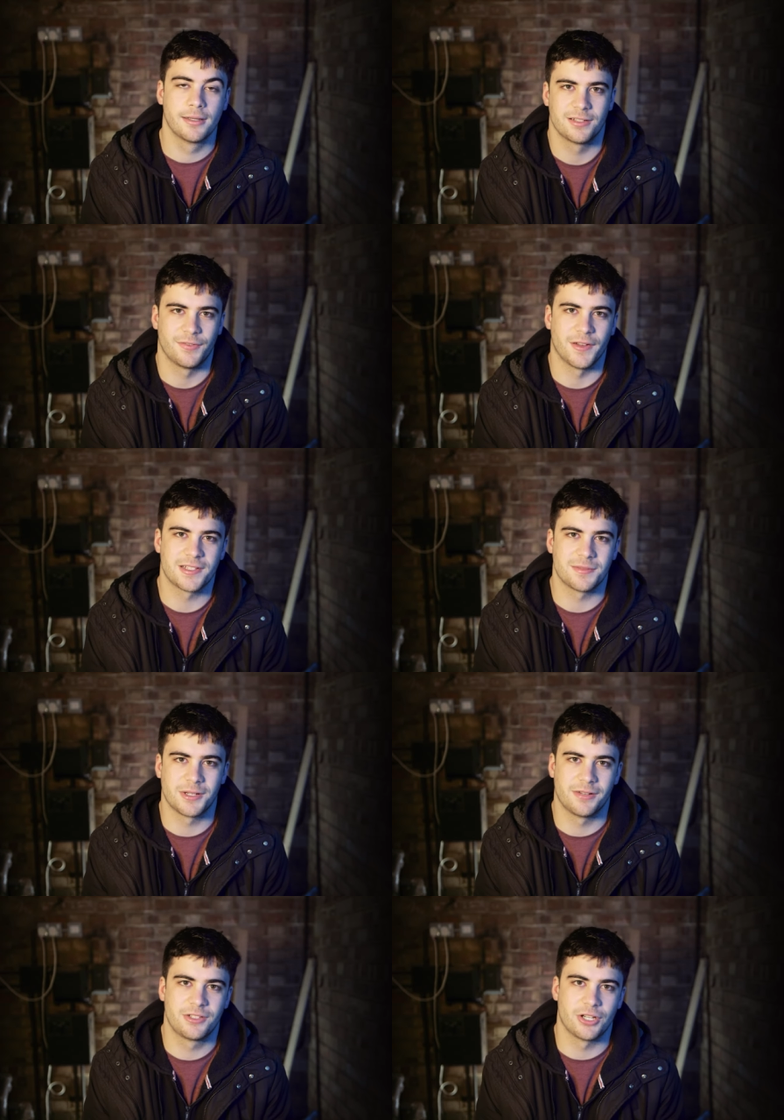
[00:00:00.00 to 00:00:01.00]
So first I'm
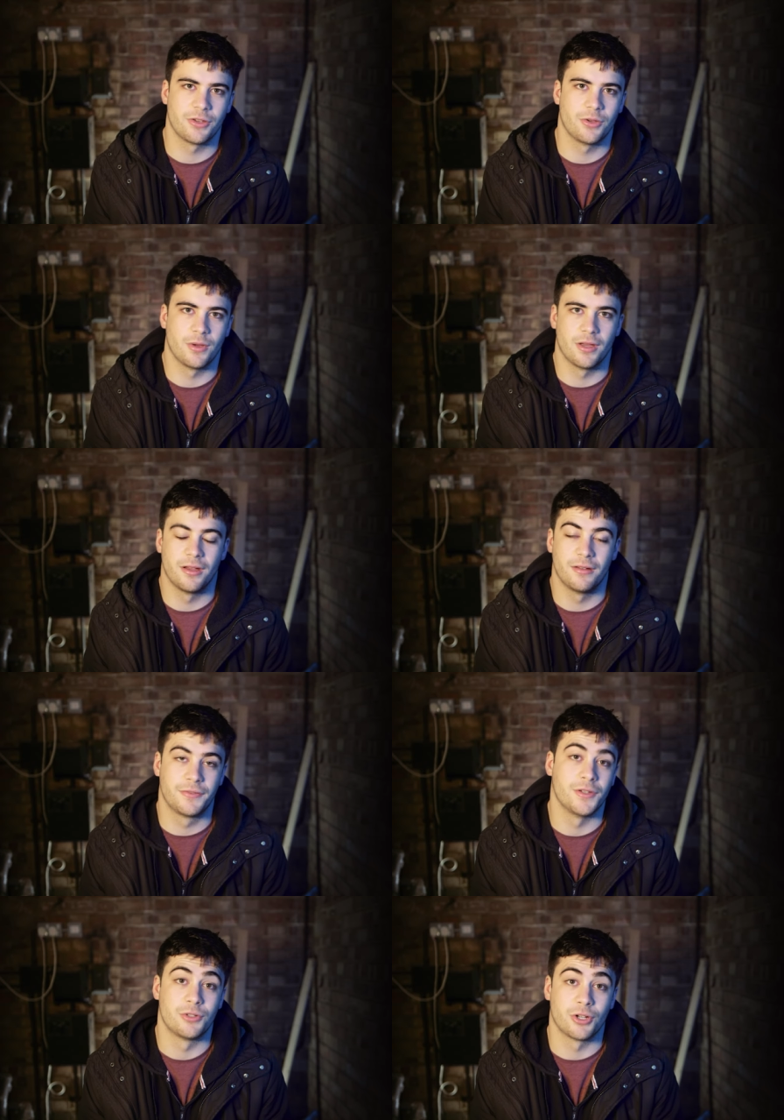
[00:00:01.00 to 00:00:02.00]
going to show you a
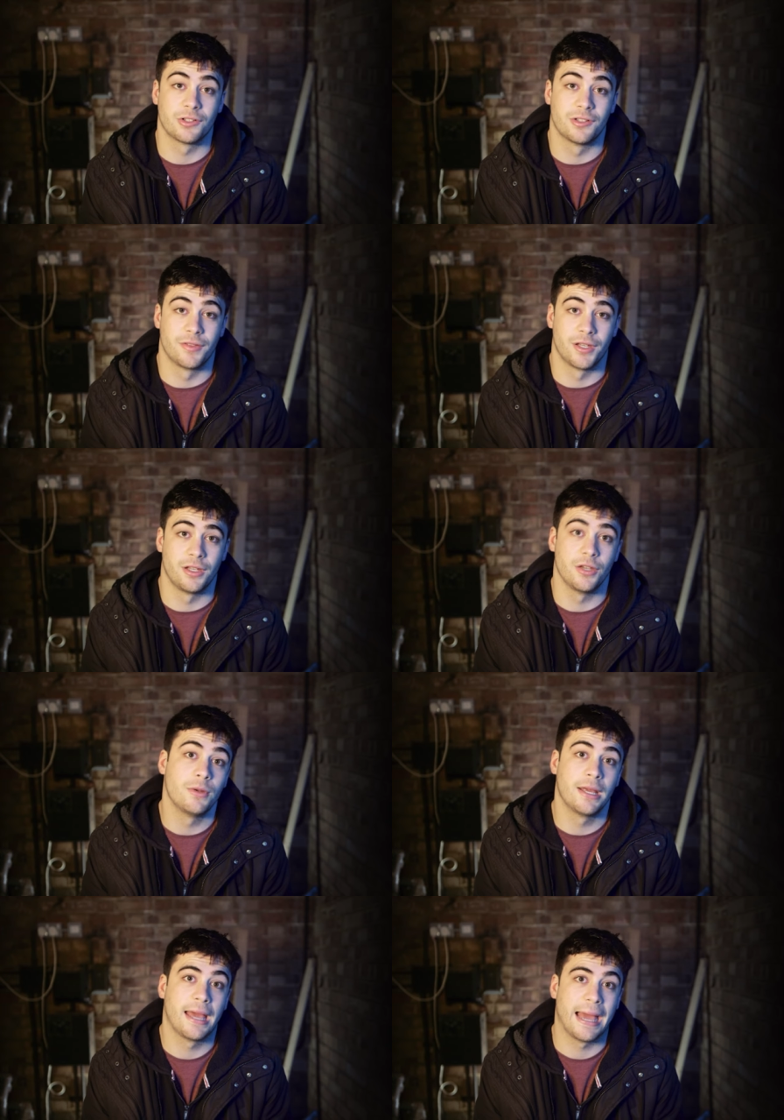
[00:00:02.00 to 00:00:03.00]
few shots of the
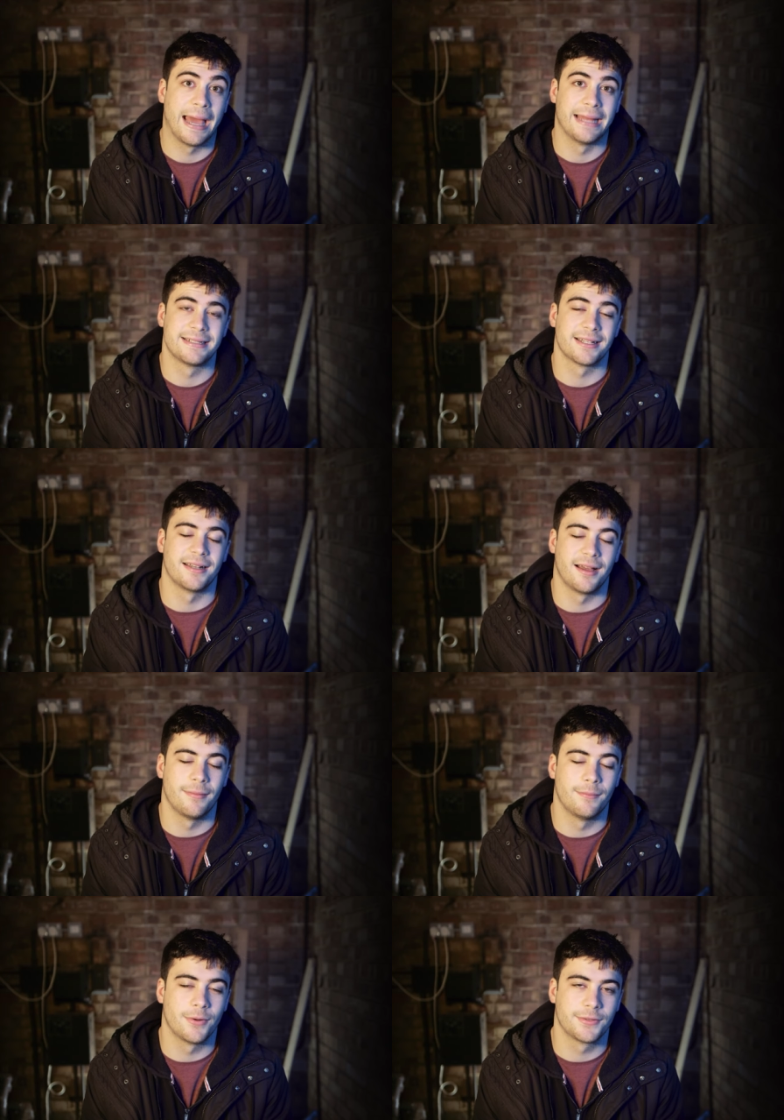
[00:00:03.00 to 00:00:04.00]
unit and an
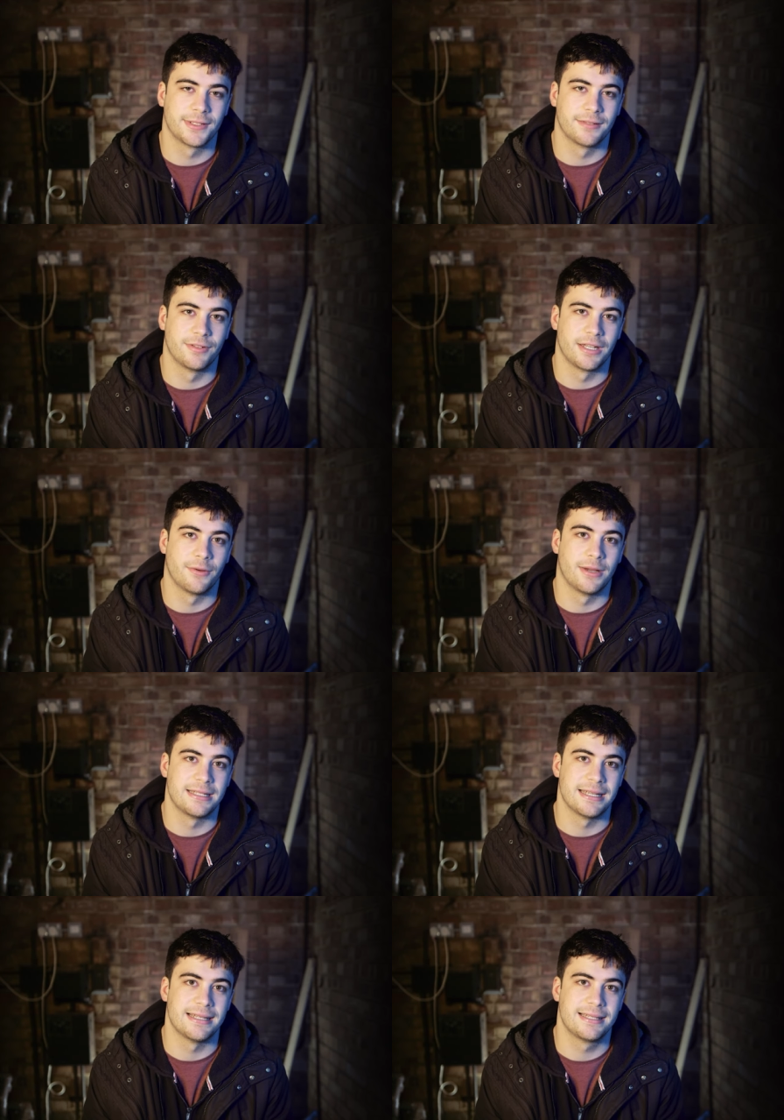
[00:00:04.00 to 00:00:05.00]
unboxing video I
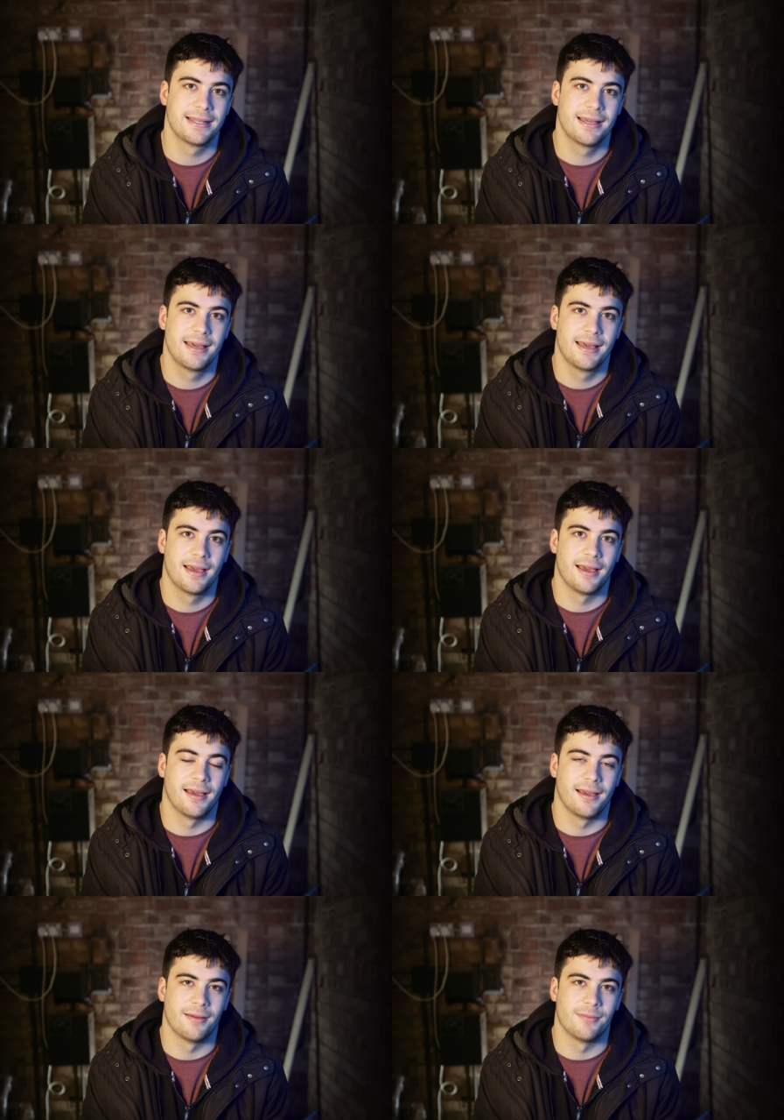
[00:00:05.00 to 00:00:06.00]
did,
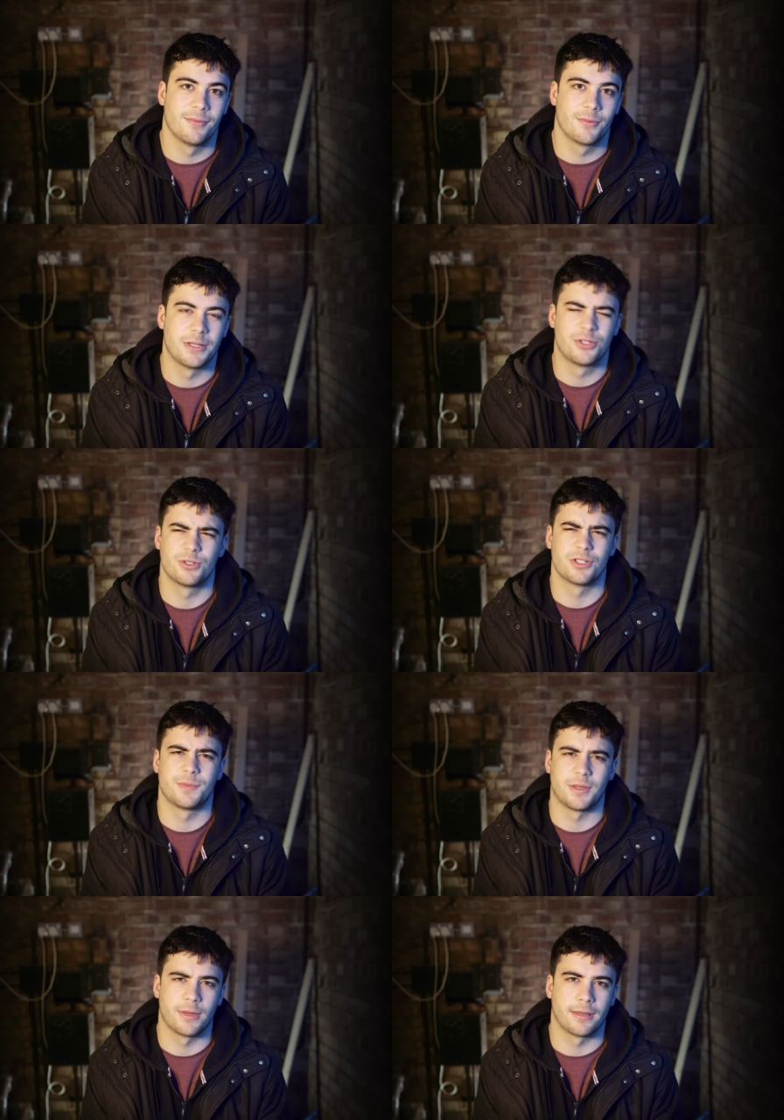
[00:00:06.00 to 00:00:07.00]
um, which will just
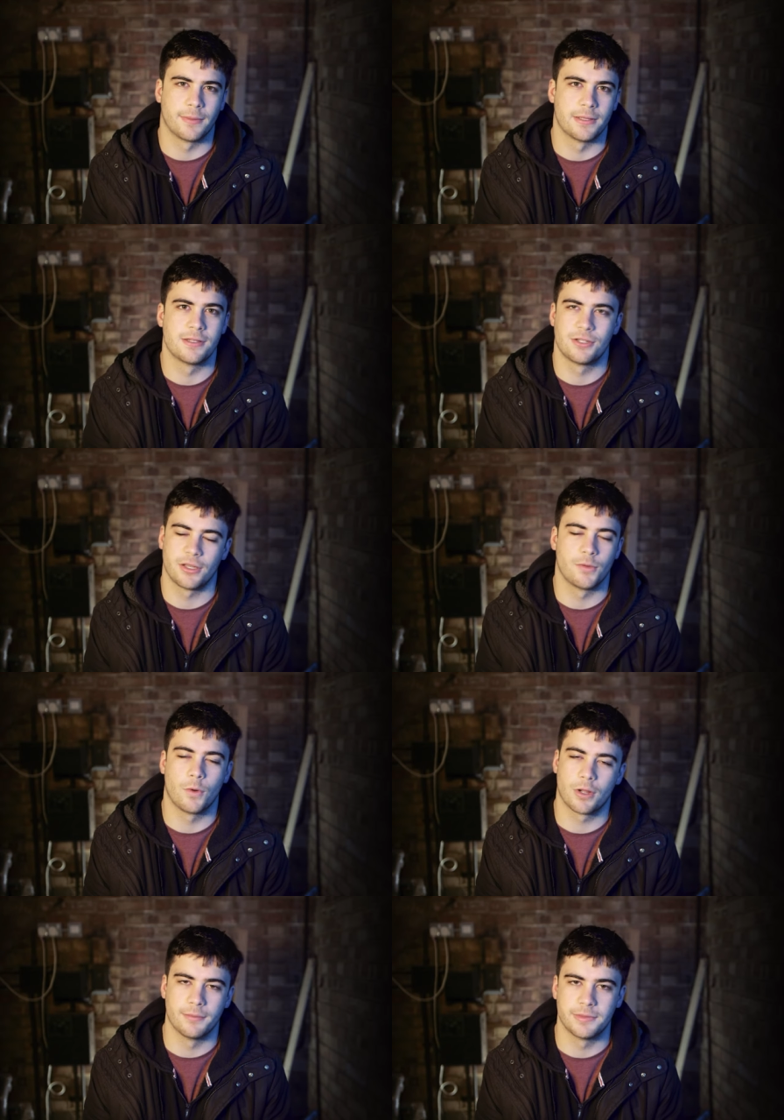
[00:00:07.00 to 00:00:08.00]
be quick but to show you
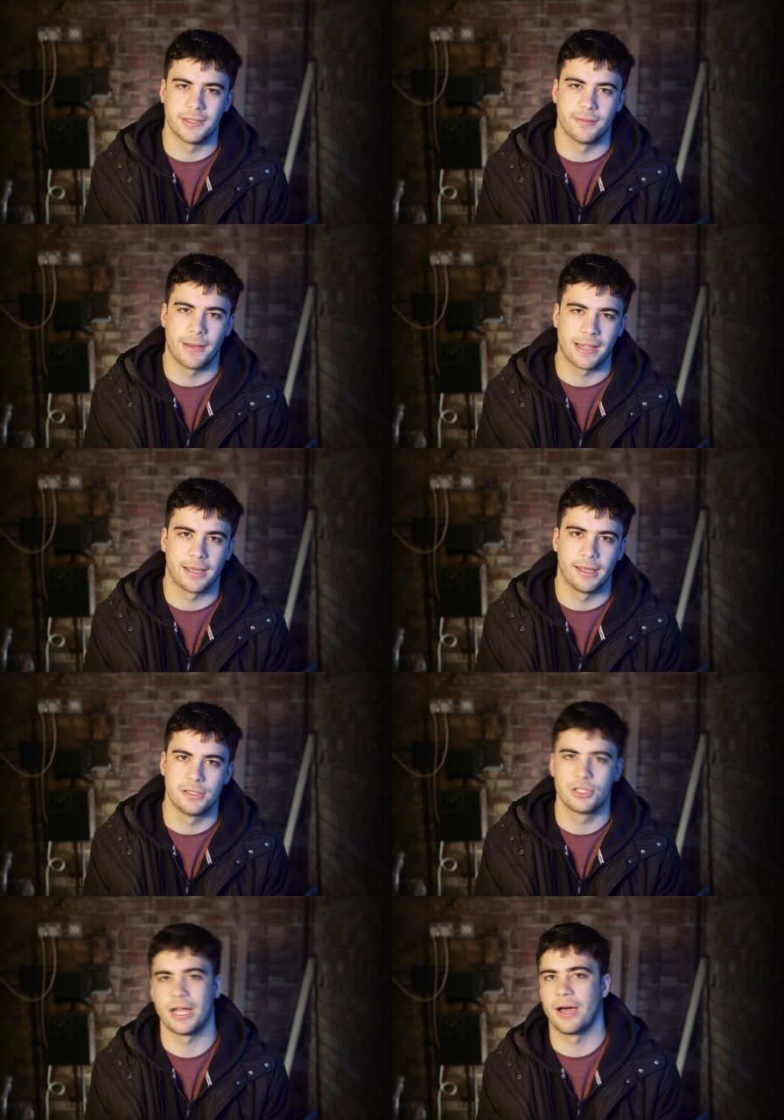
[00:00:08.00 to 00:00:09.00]
what comes in the
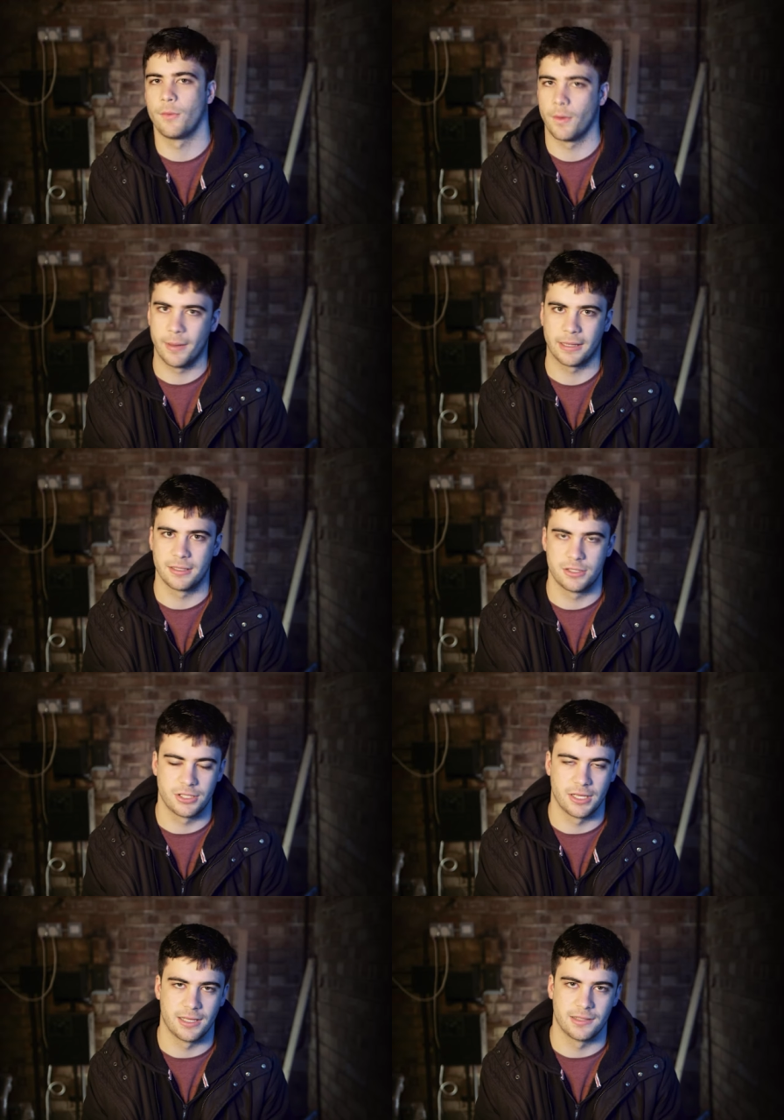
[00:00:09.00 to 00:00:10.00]
package, how well
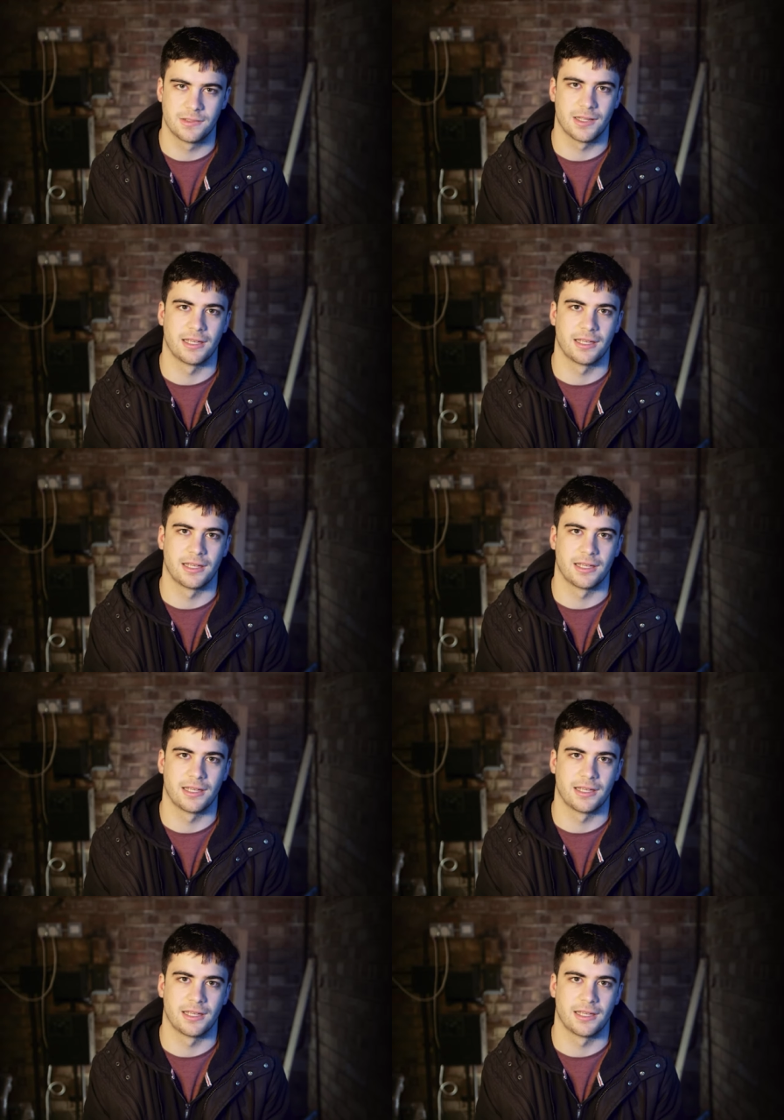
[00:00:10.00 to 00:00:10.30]
packaged it is,